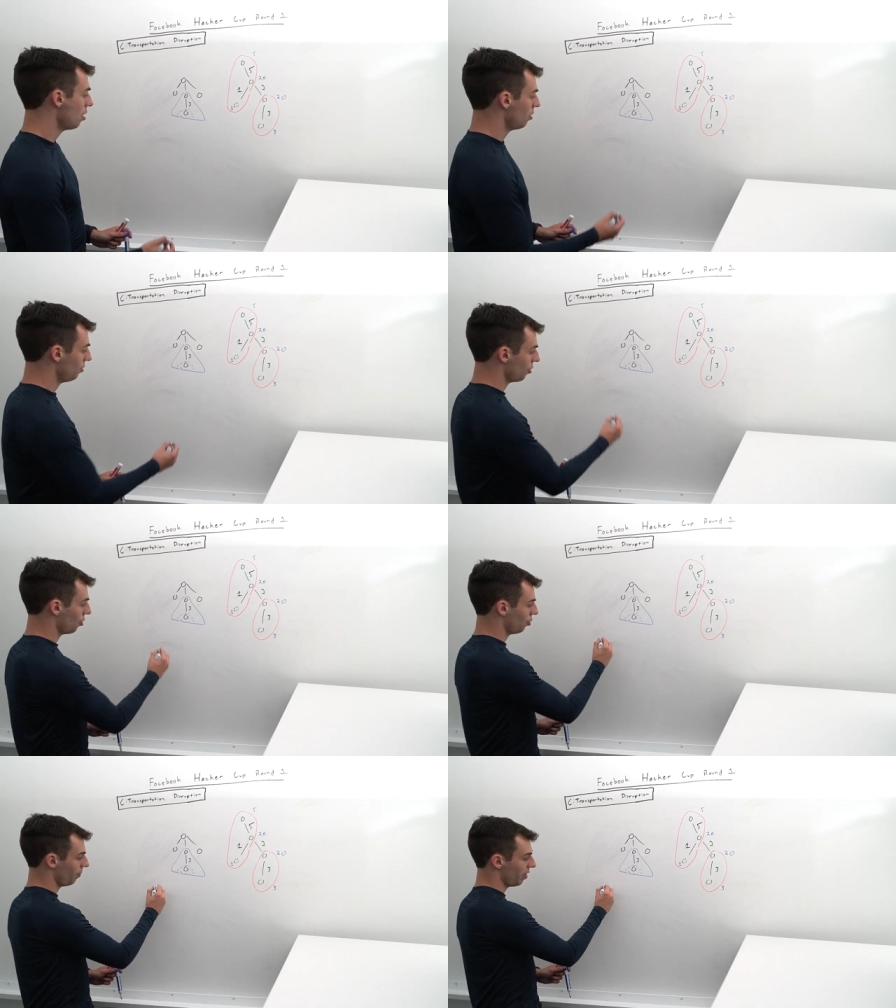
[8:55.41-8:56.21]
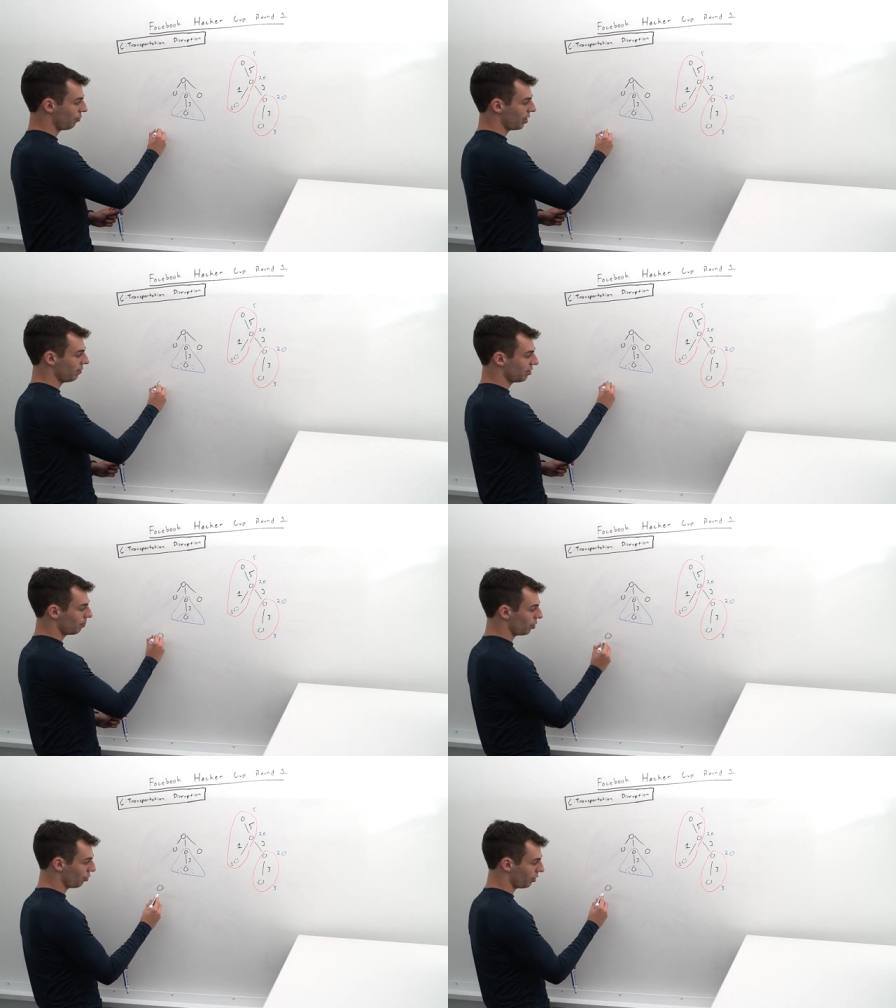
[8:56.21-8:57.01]
So if we have
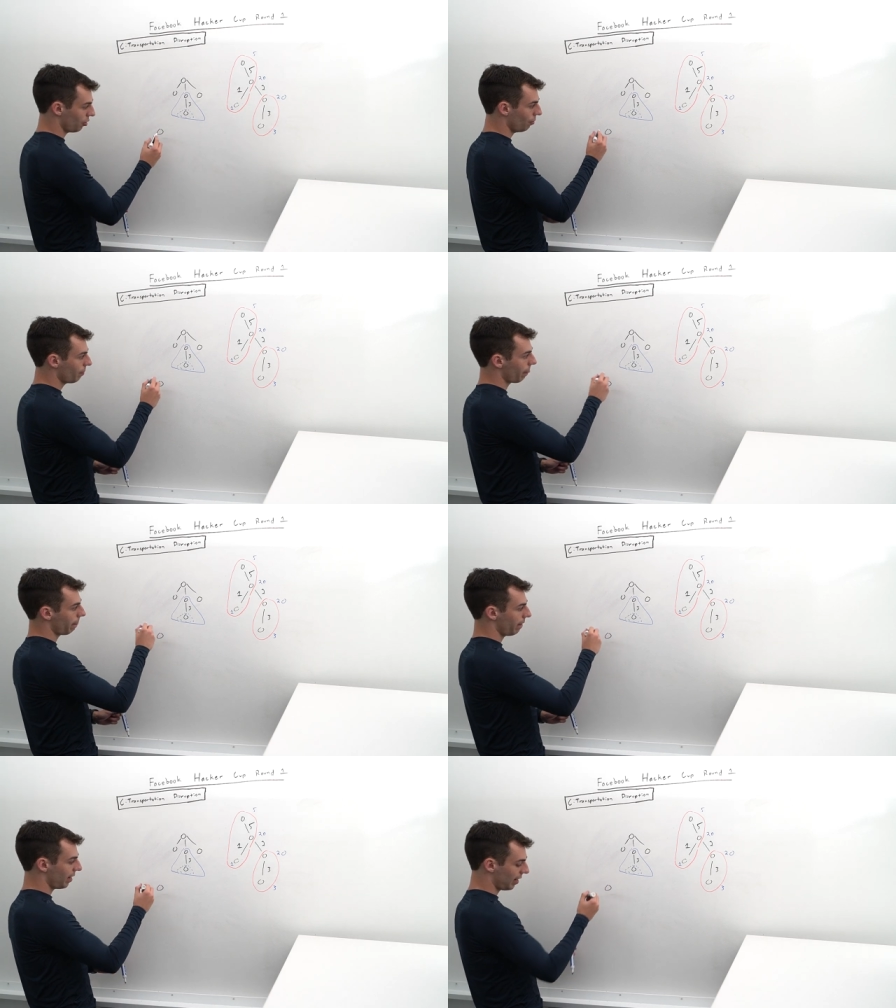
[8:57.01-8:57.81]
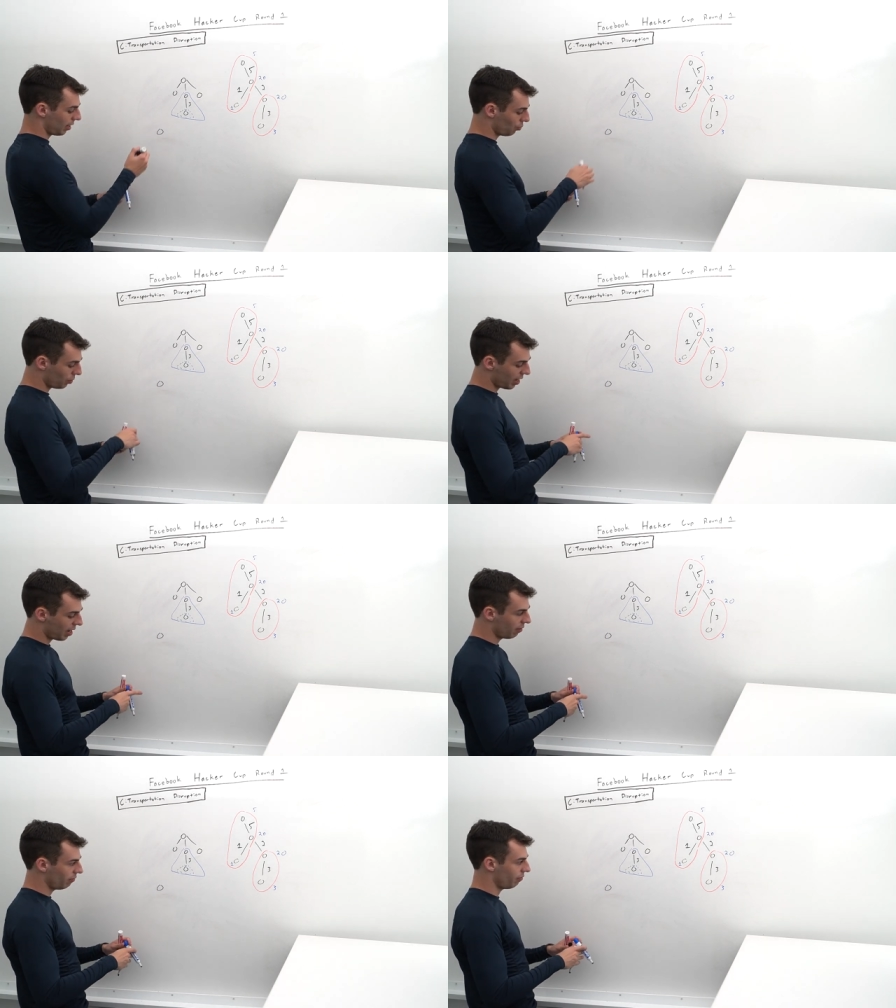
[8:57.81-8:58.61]
some node here, and we
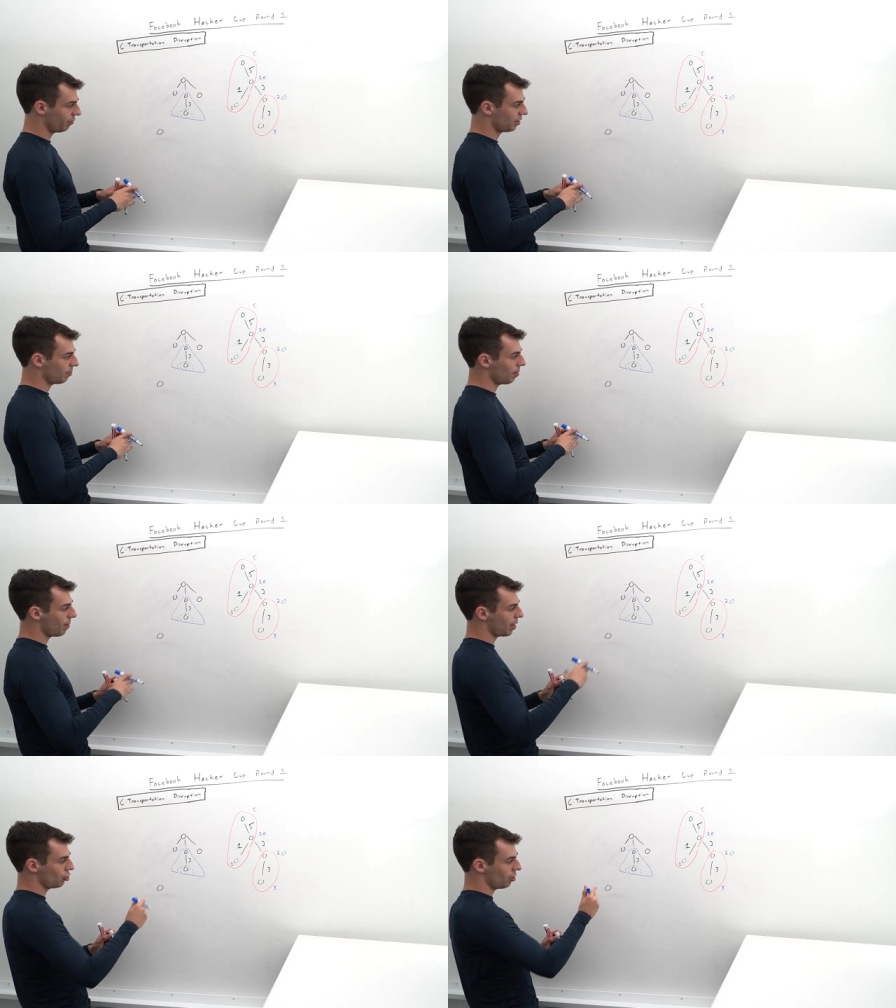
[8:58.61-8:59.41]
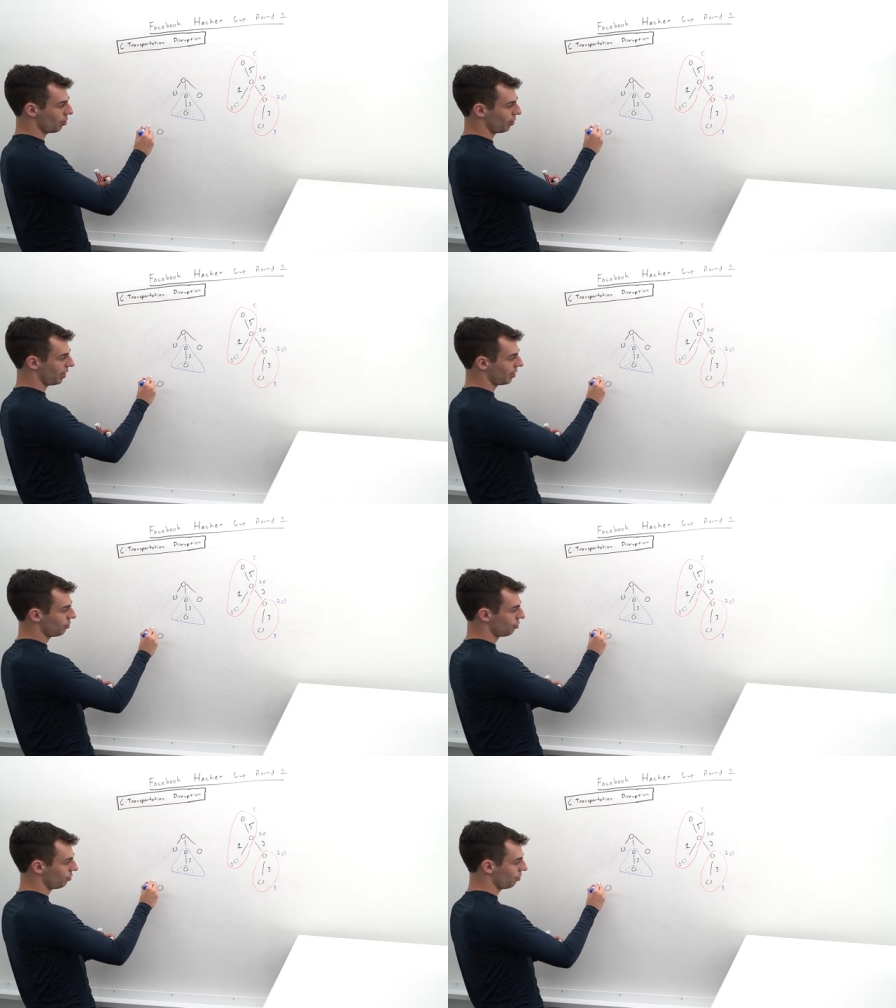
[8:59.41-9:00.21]
have some imaginary
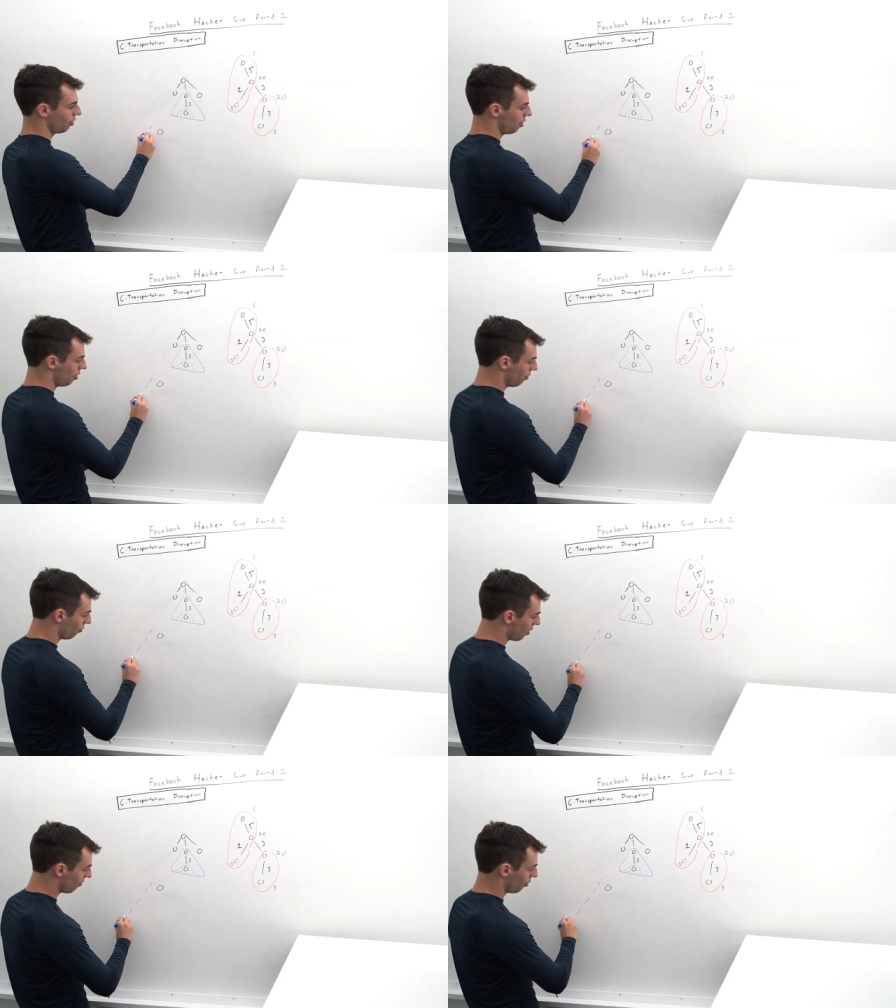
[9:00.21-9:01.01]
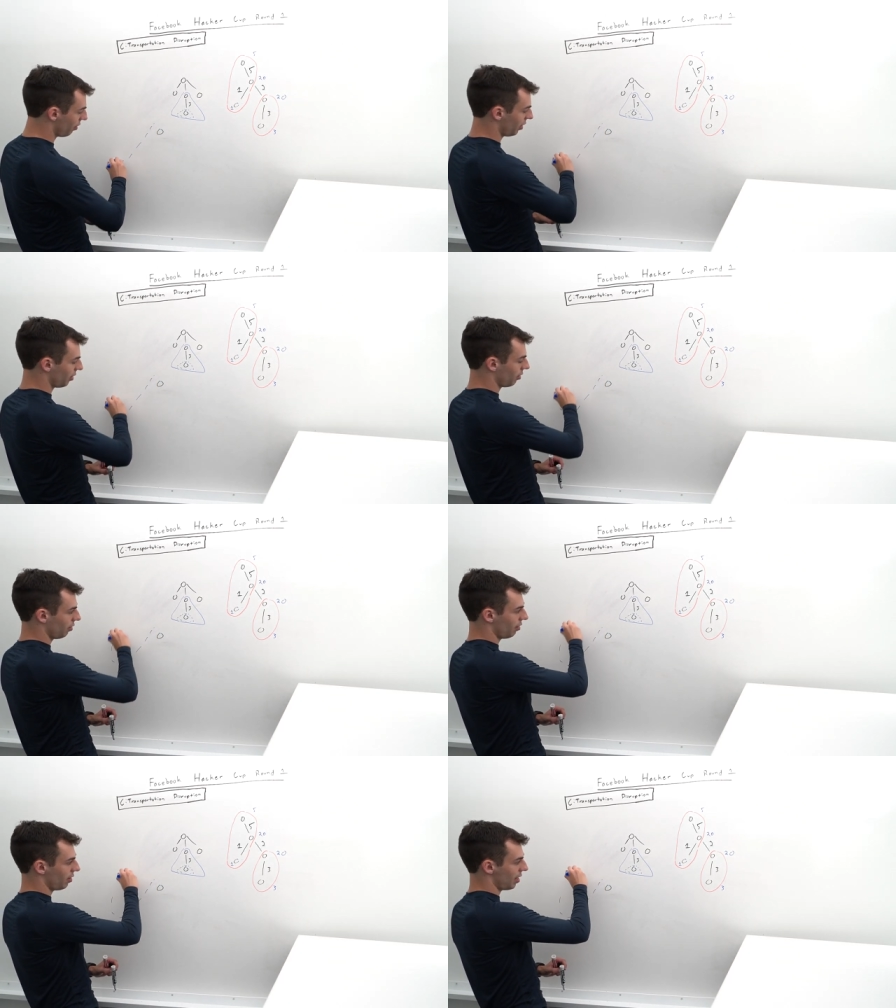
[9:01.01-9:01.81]
answer for
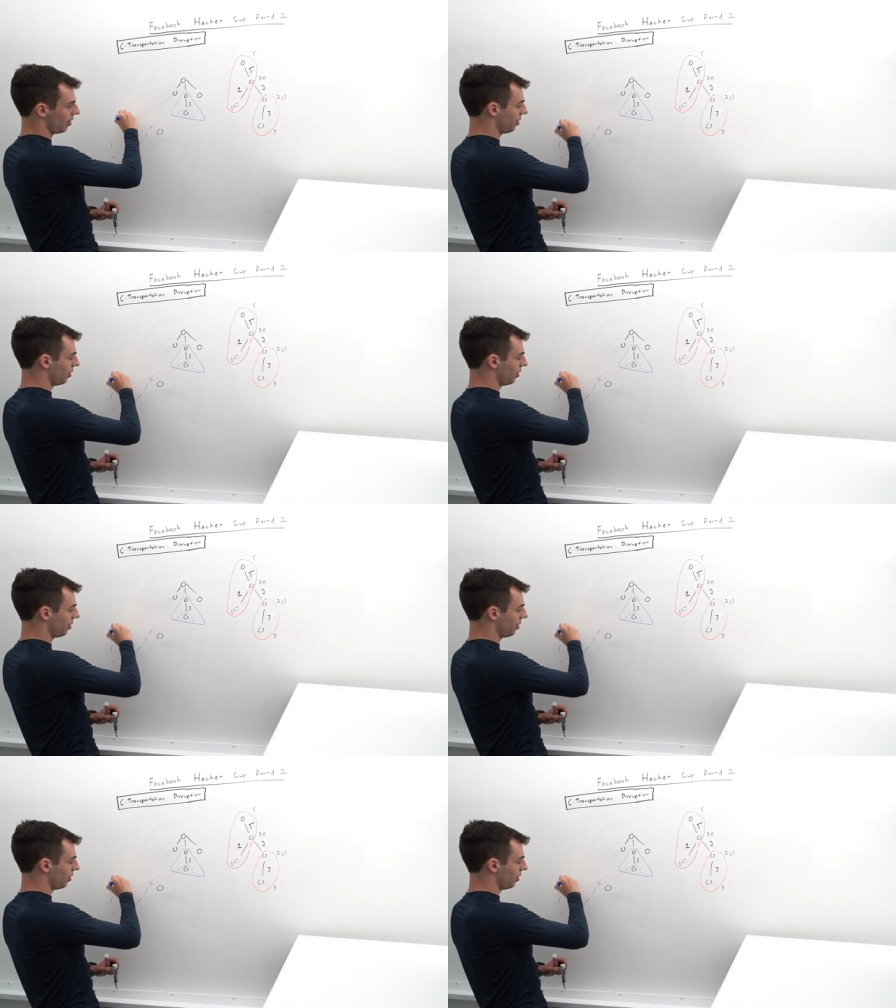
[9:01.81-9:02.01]
everything that